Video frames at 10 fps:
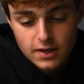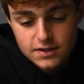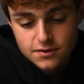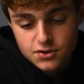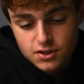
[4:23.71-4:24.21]

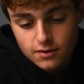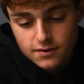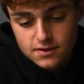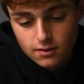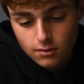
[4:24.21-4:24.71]
So you just click
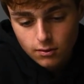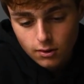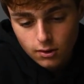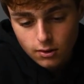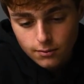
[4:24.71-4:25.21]
this little
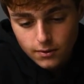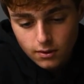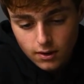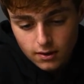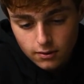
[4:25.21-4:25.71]
alarm
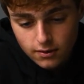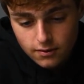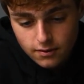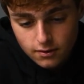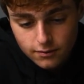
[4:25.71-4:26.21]
clock looking
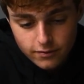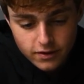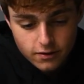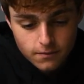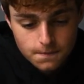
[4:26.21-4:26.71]
thing over
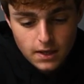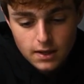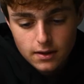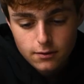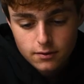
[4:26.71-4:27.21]
here.
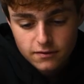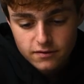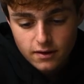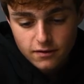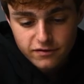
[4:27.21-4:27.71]
You can
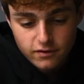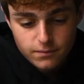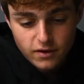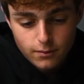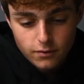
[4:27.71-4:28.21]
set a sleep
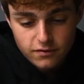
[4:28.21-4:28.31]
timer.